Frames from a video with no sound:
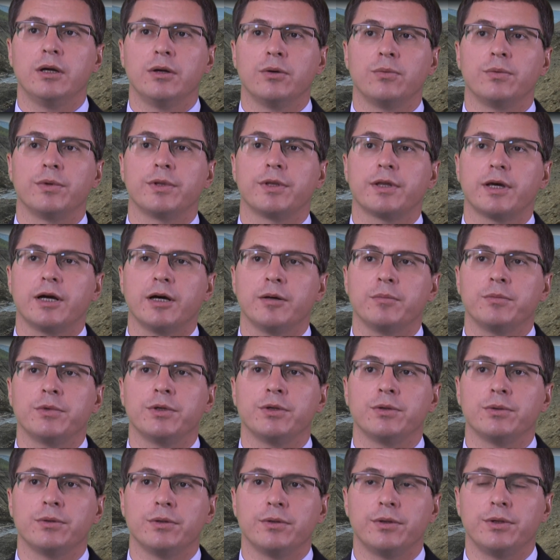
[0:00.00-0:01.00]
with
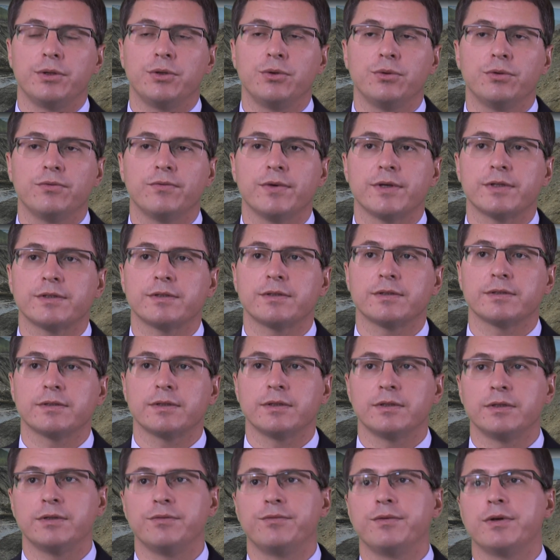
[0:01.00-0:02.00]
coming the new investors
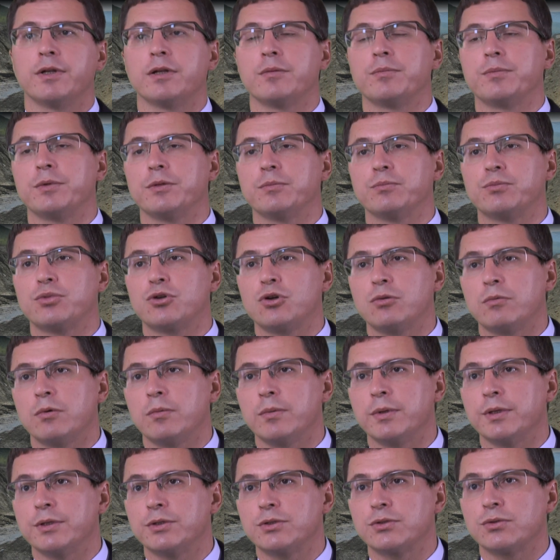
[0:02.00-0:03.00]
and developing
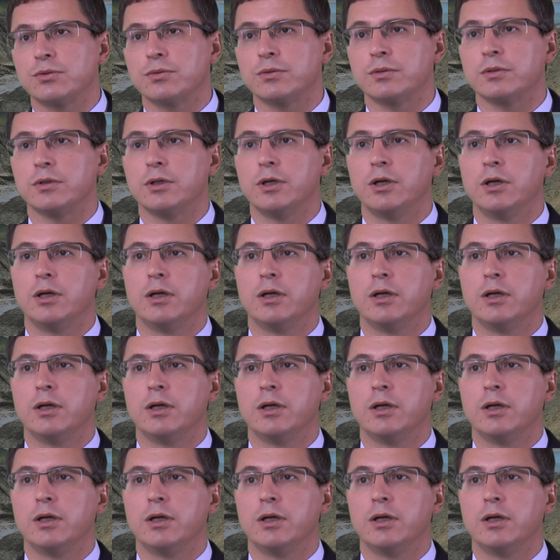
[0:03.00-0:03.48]
probably its own